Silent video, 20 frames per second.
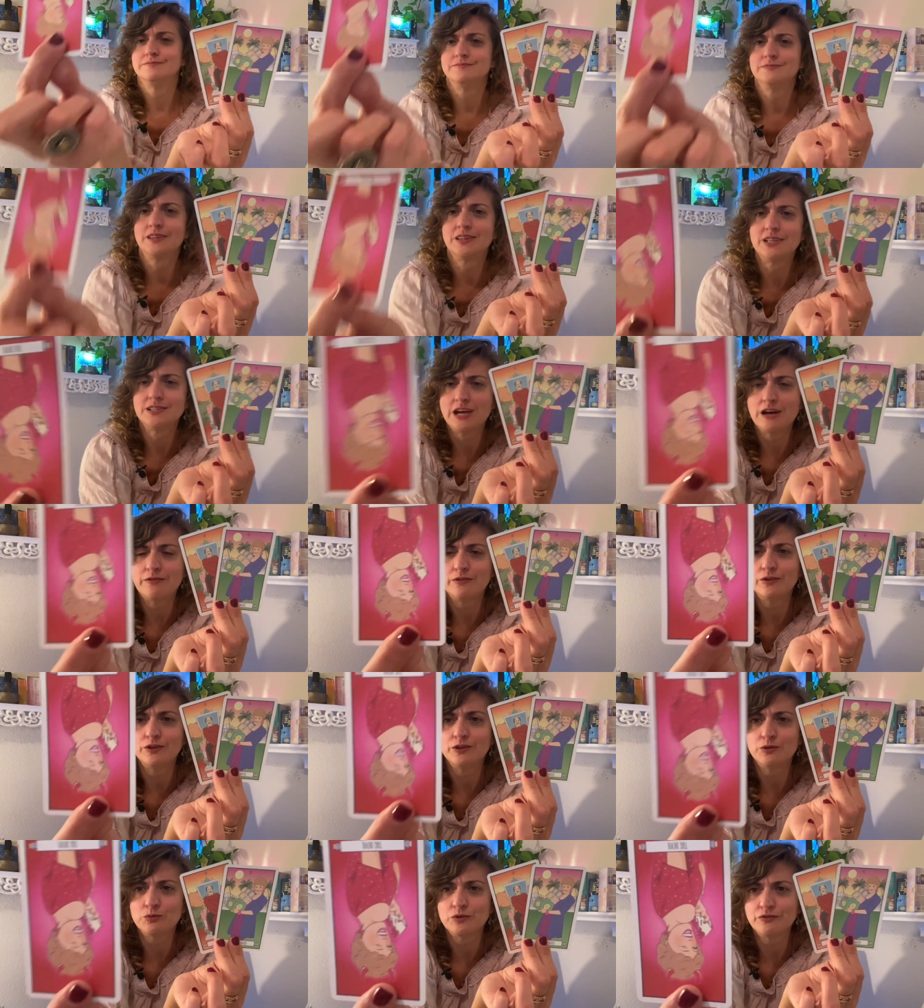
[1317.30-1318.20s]
The
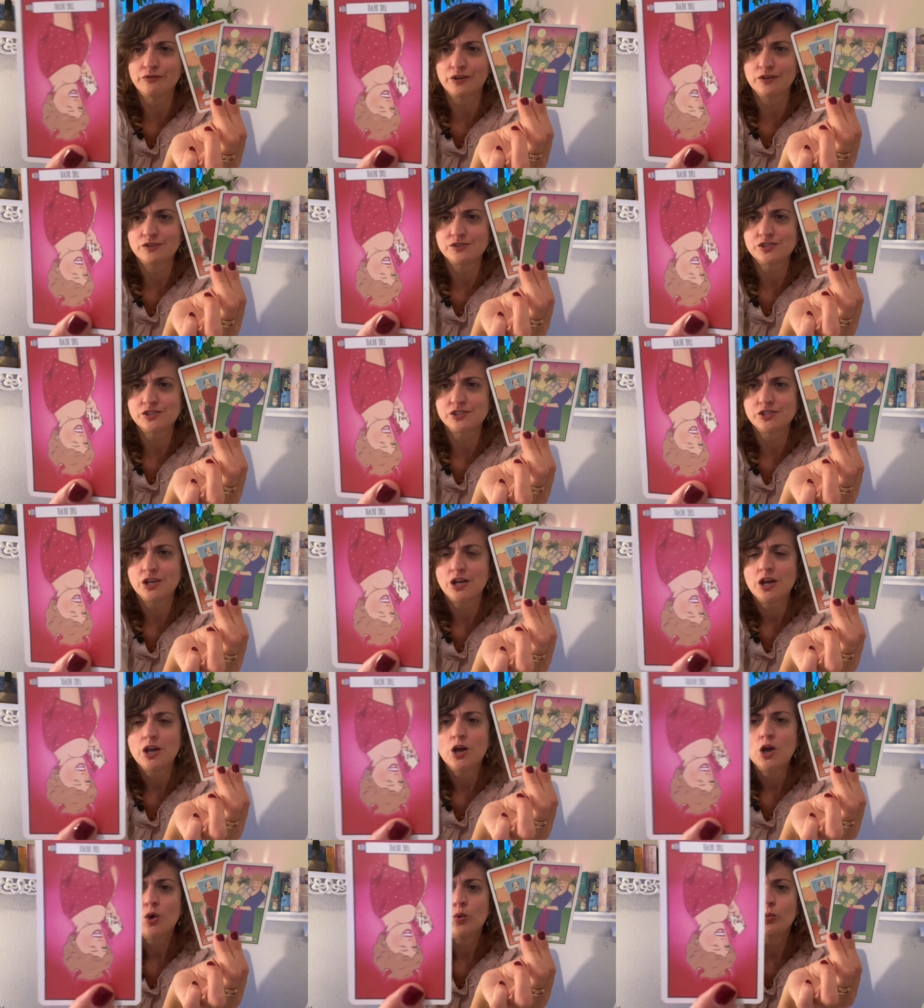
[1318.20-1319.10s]
devil in reverse,
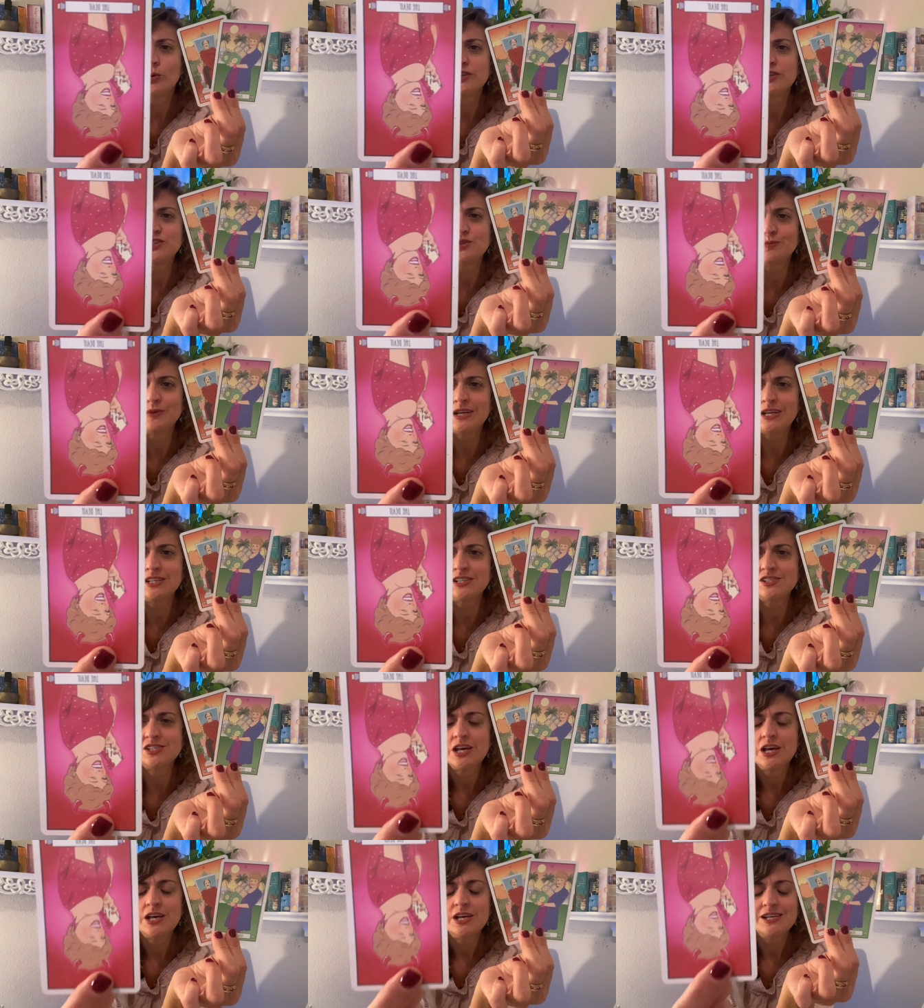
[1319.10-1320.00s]
which
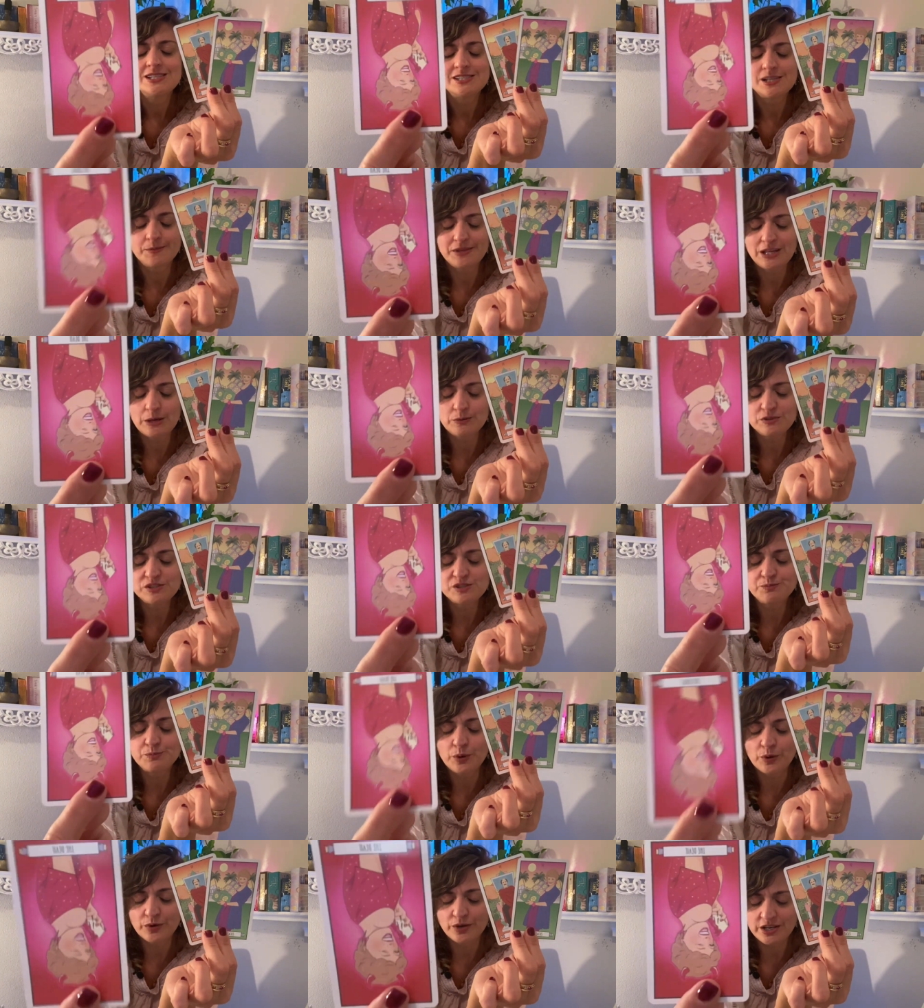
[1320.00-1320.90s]
means something that was
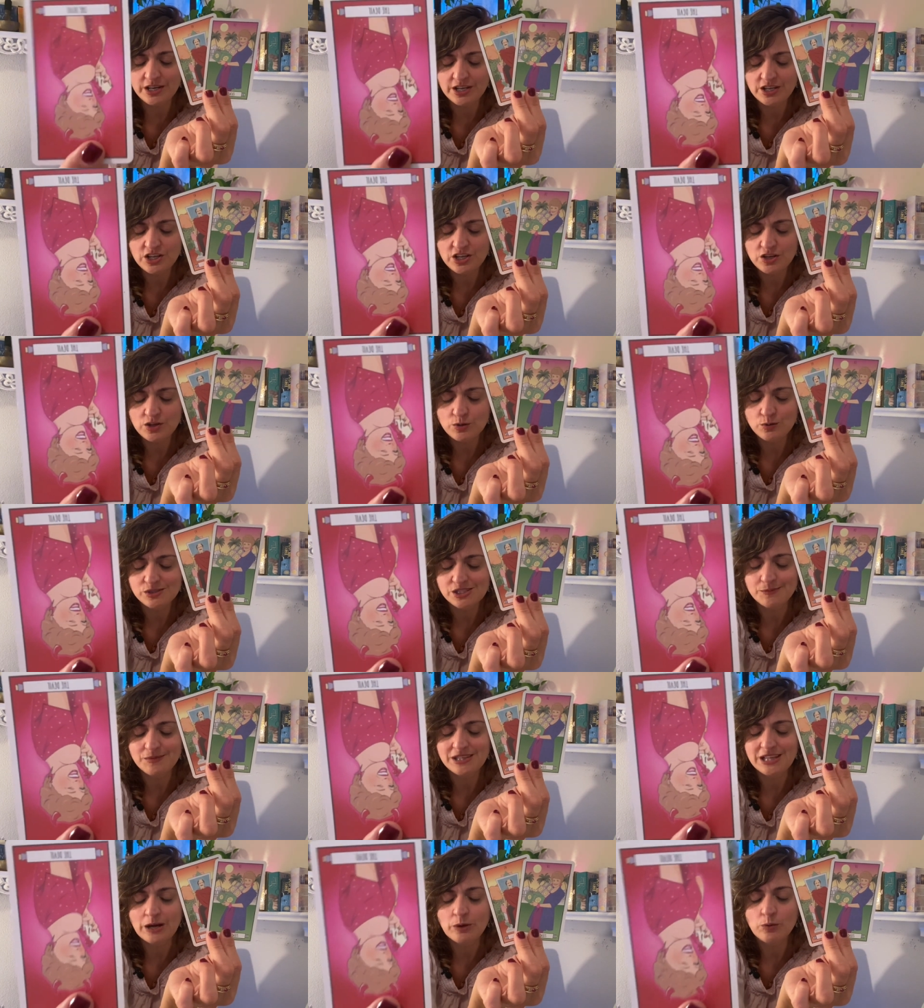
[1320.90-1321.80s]
burdening you,
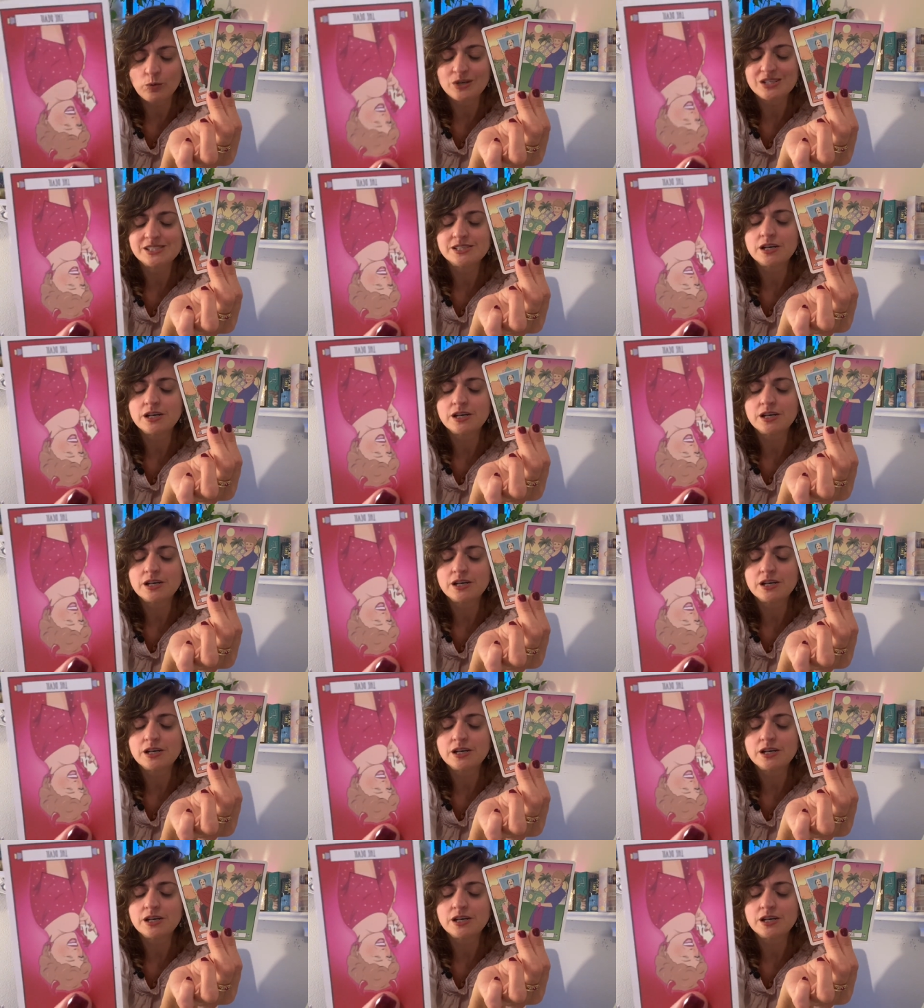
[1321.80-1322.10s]
something that was